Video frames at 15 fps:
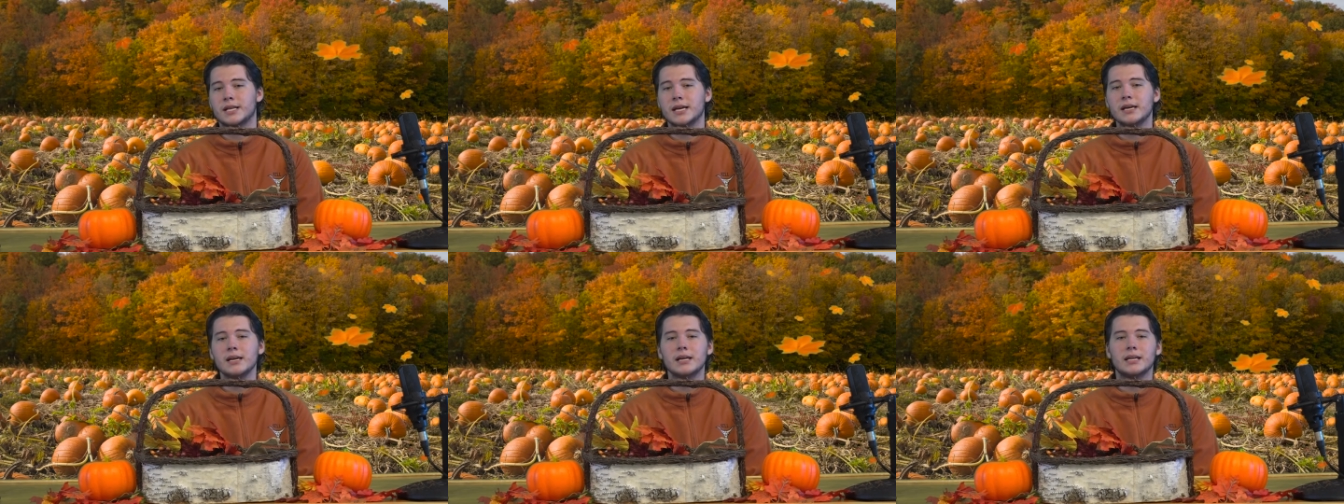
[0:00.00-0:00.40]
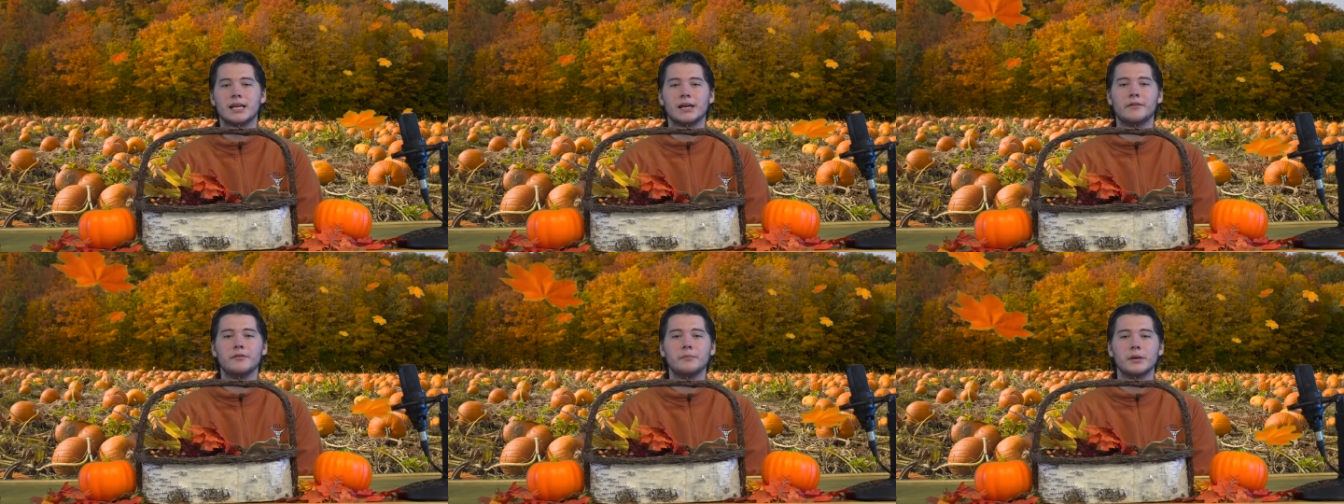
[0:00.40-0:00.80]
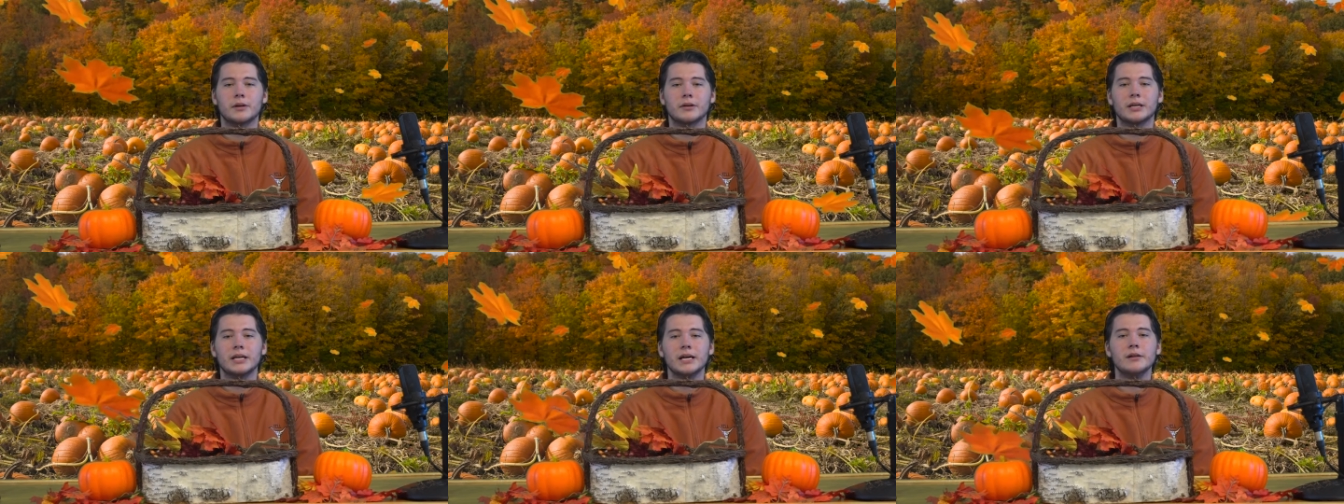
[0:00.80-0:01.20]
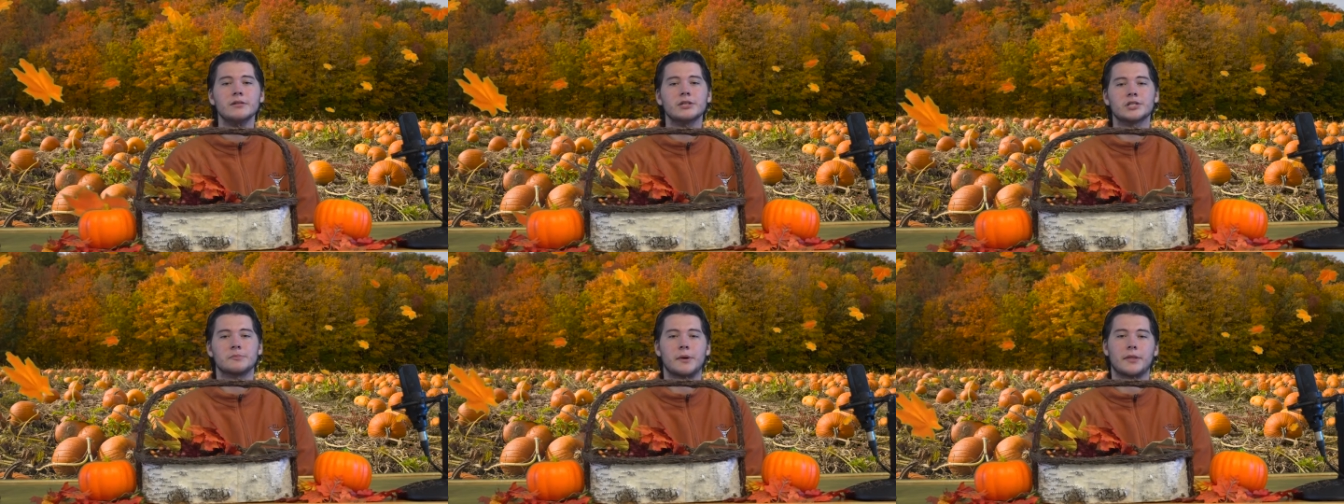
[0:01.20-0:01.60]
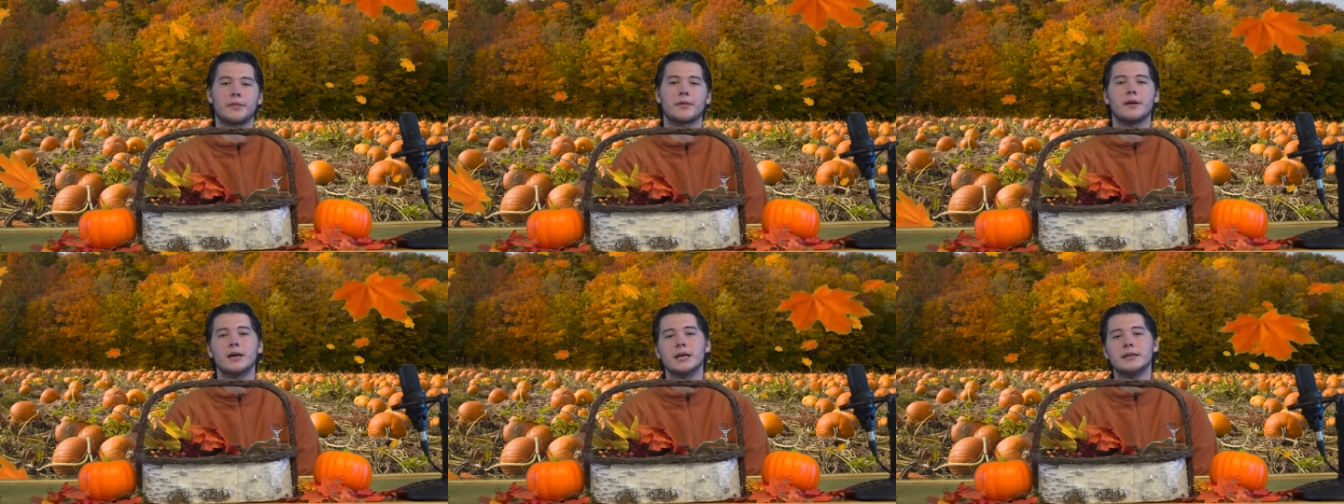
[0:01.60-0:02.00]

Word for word: Day, and Native American Heritage Month.